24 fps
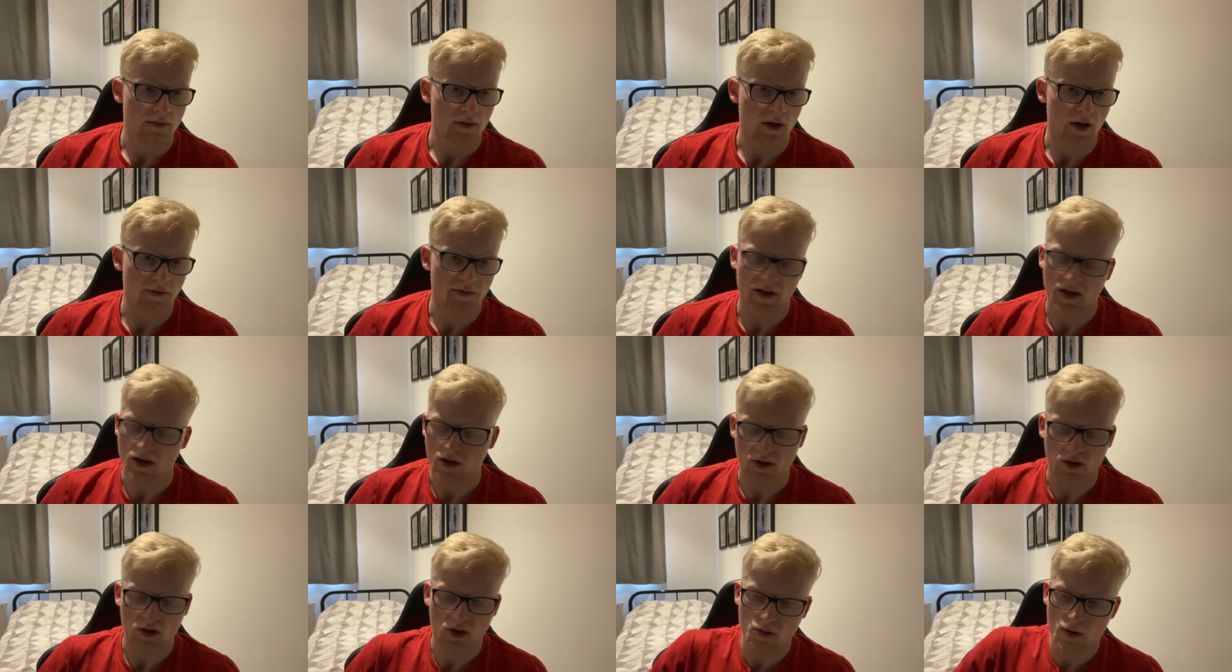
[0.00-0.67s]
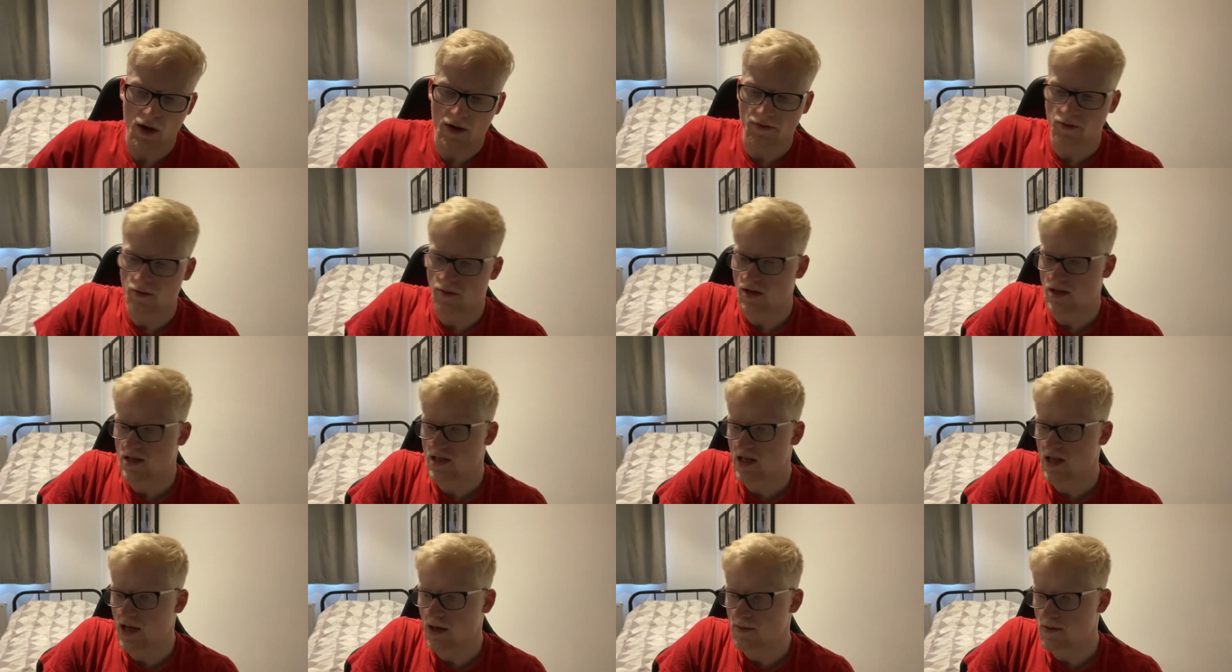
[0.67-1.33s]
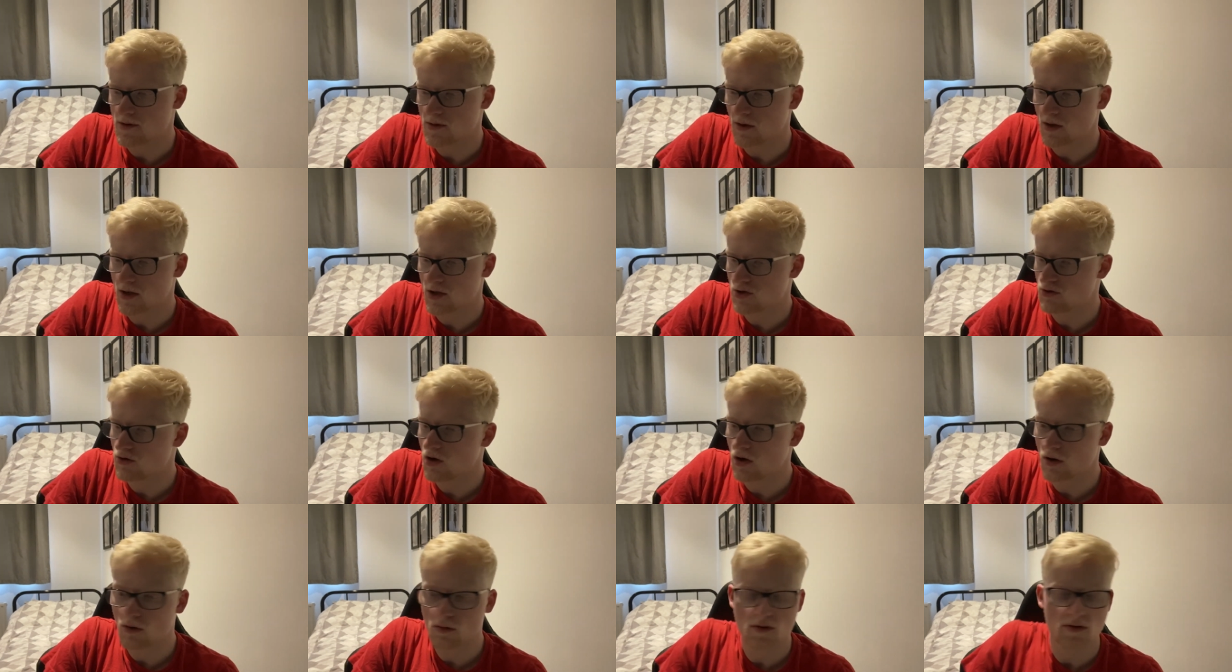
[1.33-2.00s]
I think I do have to accept or I
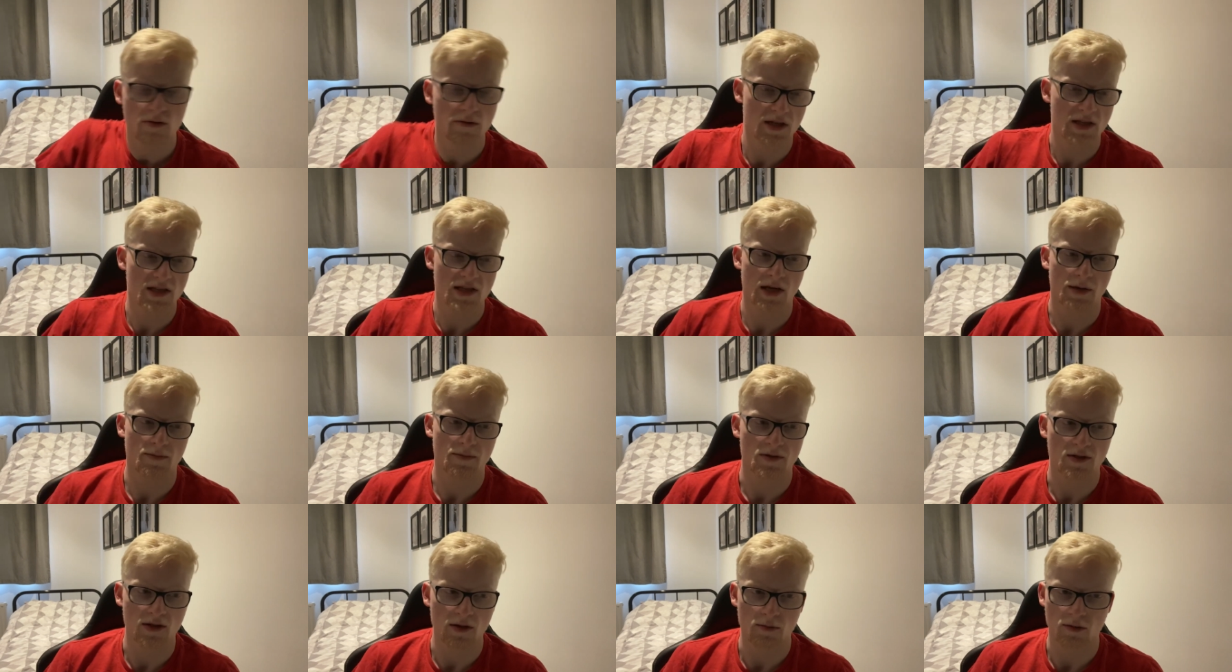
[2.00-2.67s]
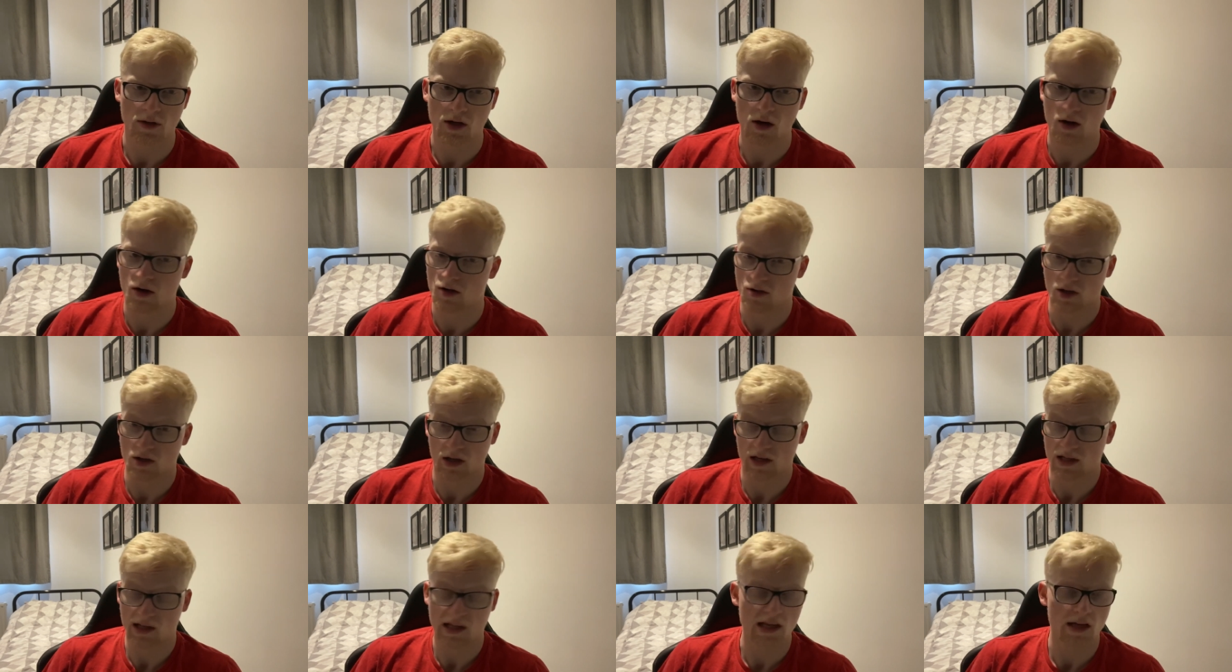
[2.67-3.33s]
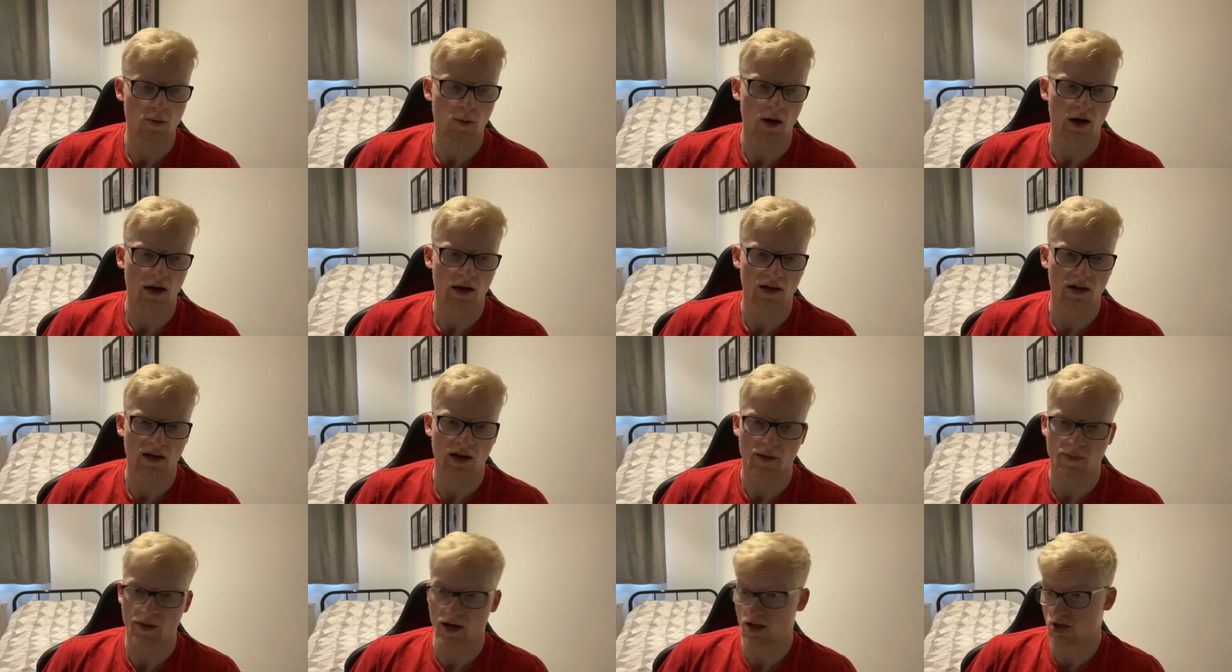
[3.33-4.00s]
struggle to accept that we are a League One
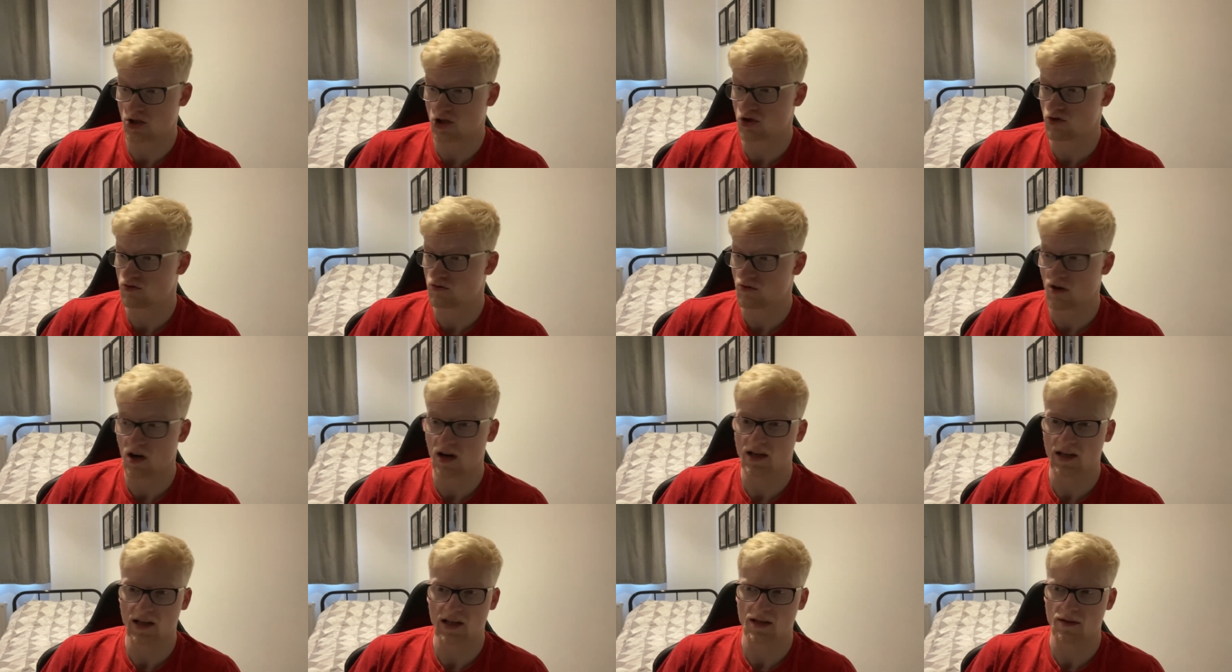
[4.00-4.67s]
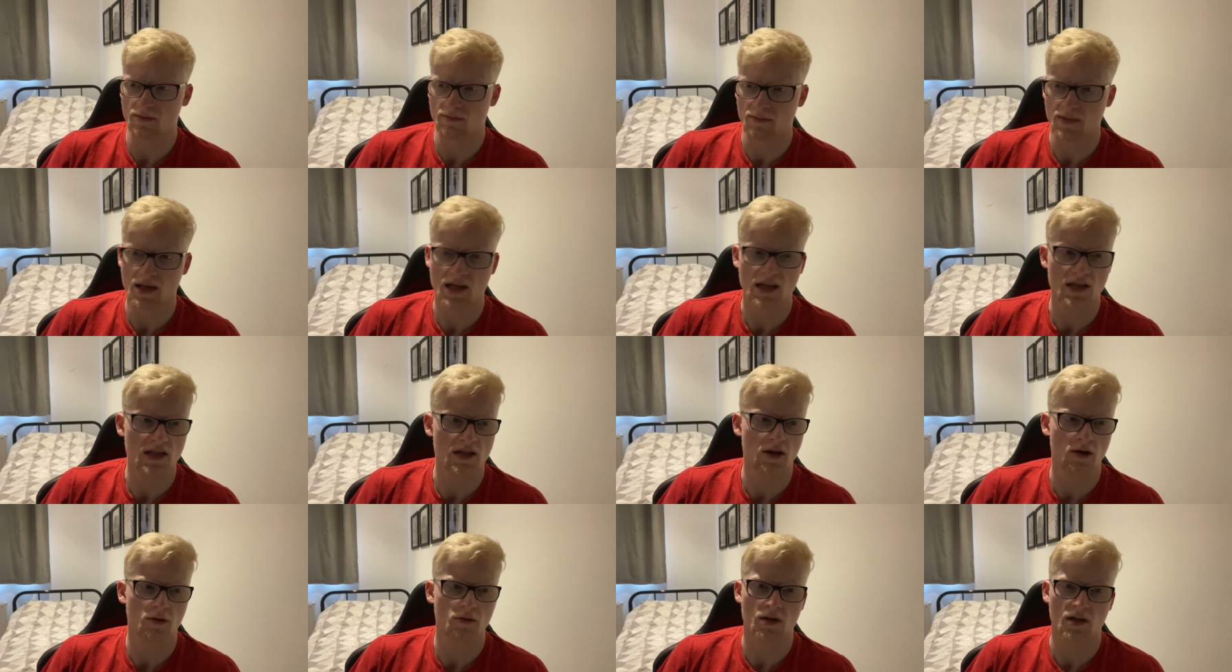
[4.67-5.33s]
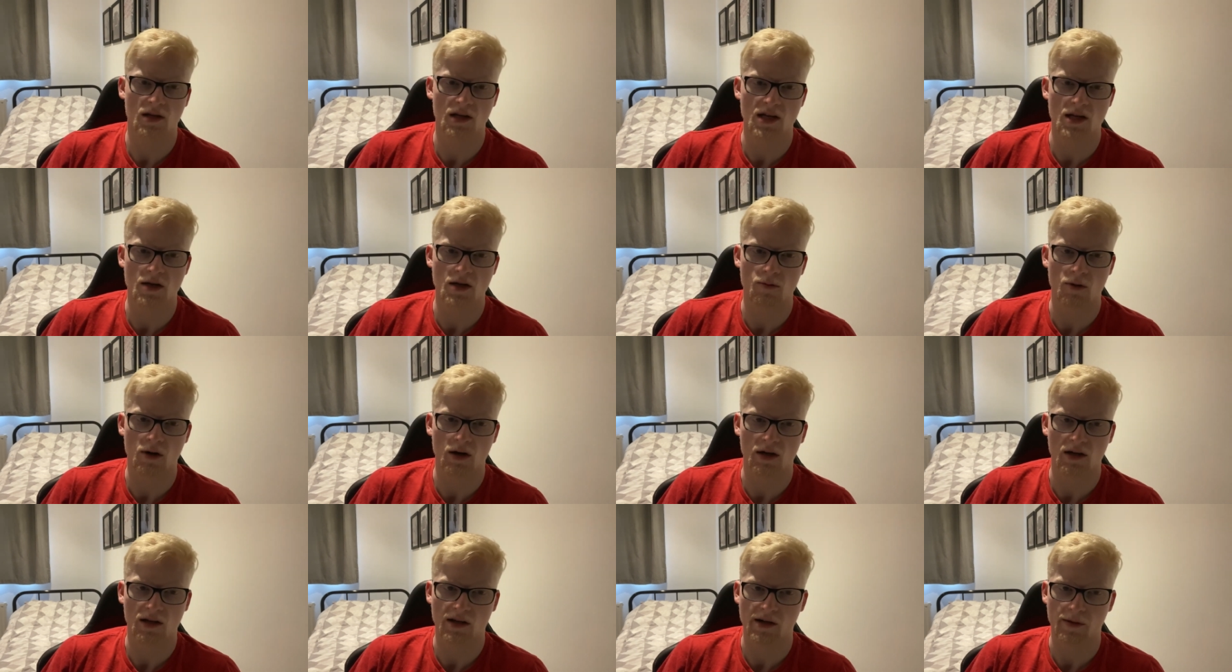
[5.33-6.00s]
club and a struggling, mediocre League
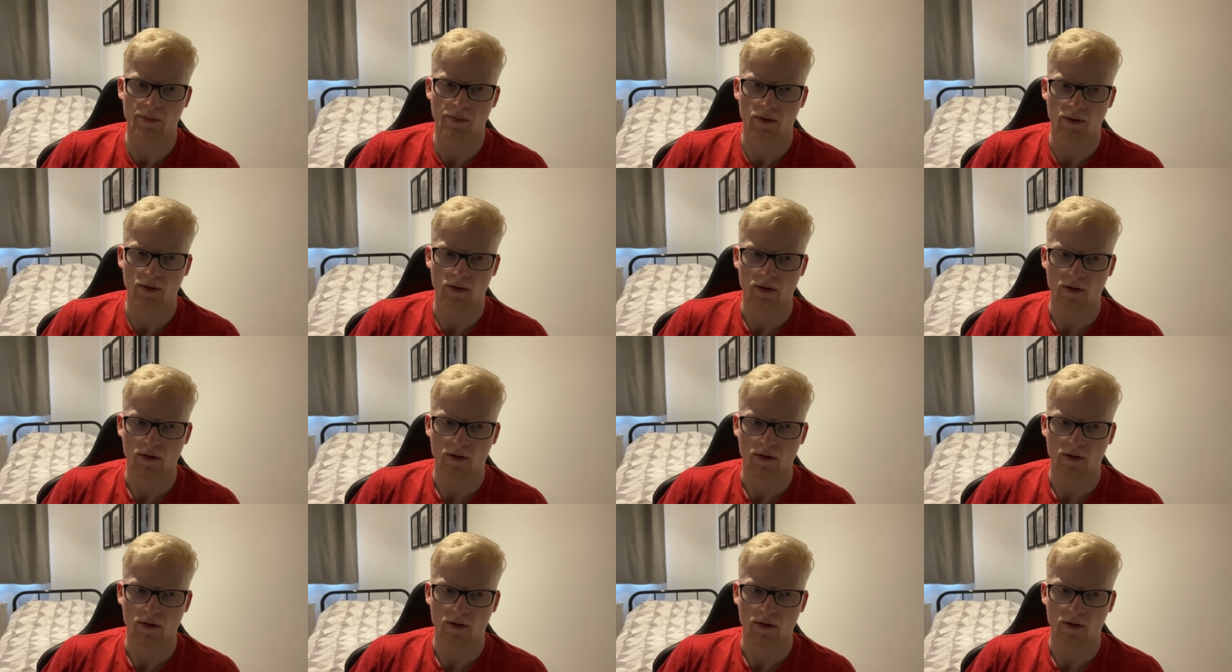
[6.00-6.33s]
One club.